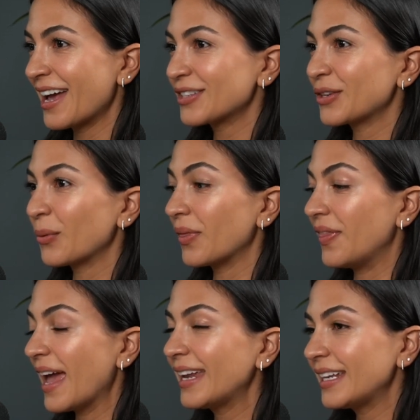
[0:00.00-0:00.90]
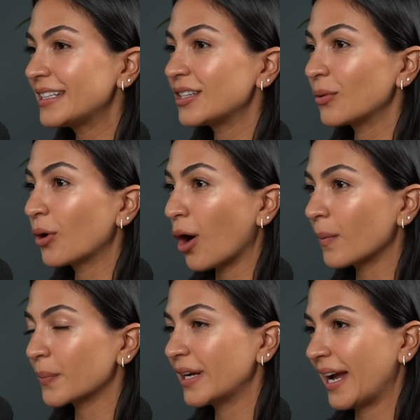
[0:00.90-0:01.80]
So they need to
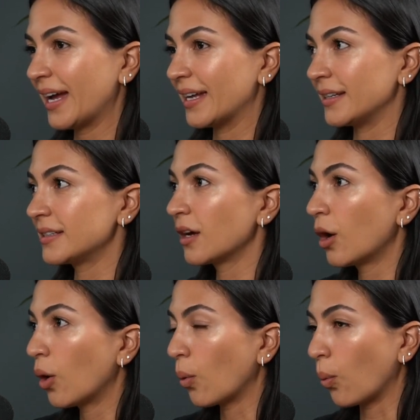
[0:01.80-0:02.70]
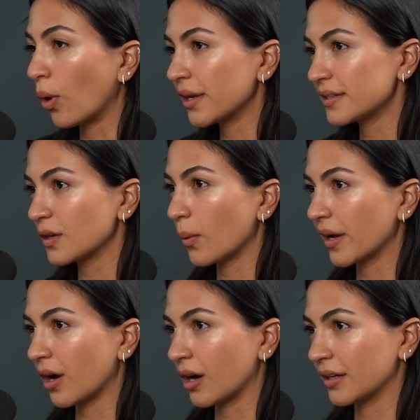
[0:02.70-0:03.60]
comprehend what is going
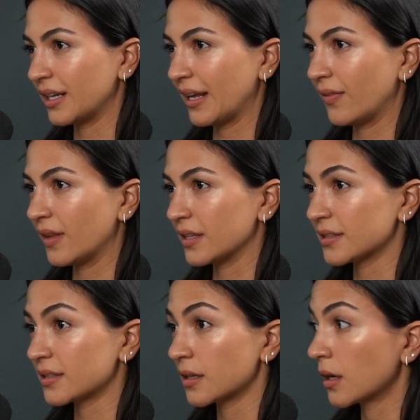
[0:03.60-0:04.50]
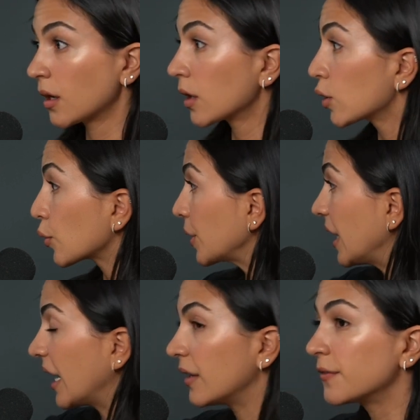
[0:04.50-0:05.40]
on in this
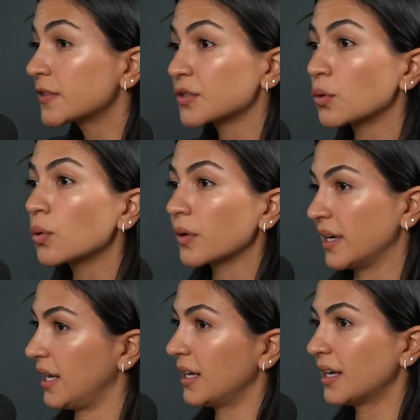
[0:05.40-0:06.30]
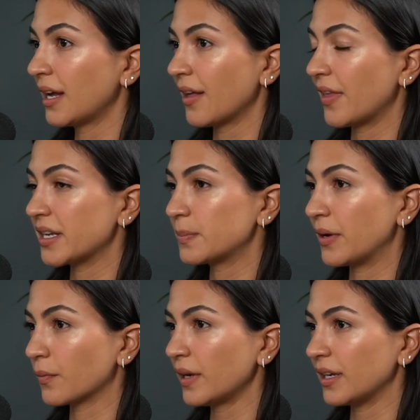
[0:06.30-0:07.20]
creative story that has been
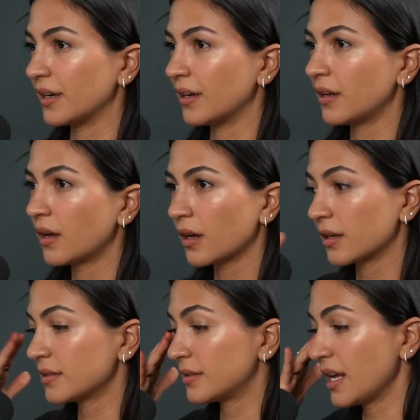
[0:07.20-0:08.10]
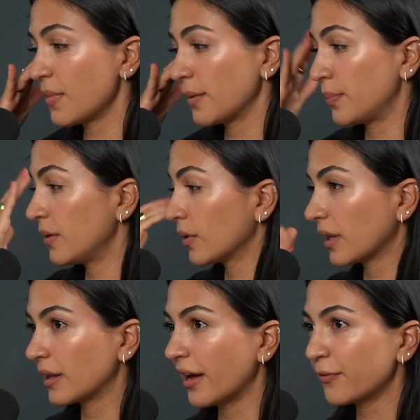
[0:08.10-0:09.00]
written, because they might be really
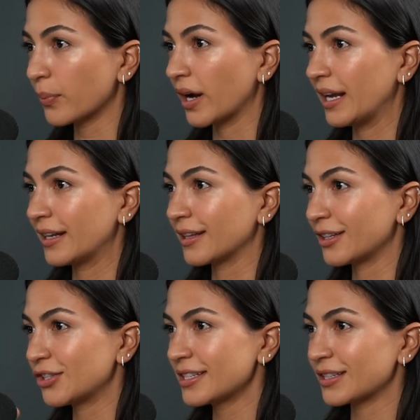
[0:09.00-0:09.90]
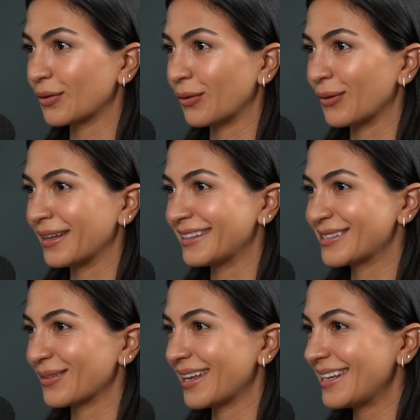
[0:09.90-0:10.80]
left brain and logistical, and
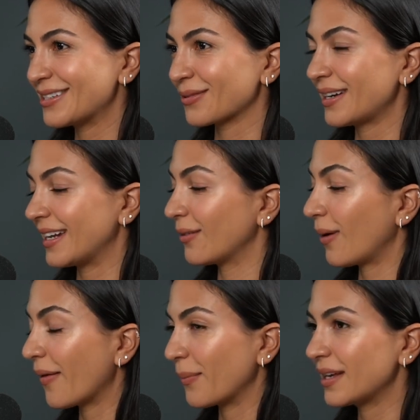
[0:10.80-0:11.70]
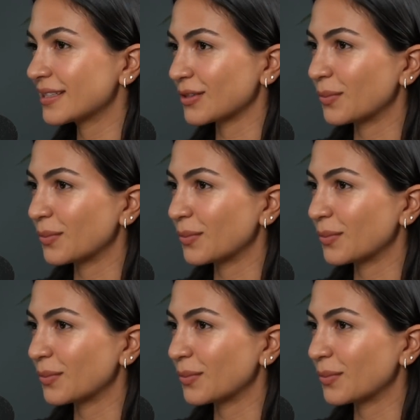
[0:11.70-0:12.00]
so they need to read it. Wow, that makes so much